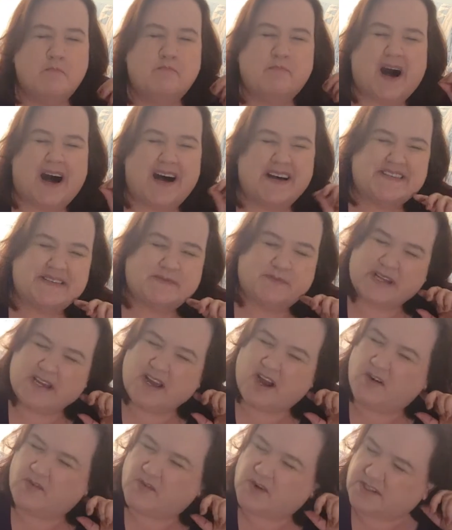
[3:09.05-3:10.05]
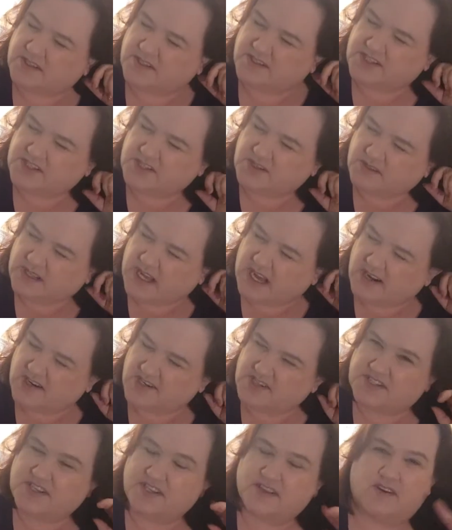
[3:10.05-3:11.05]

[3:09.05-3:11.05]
possibly overdue letters to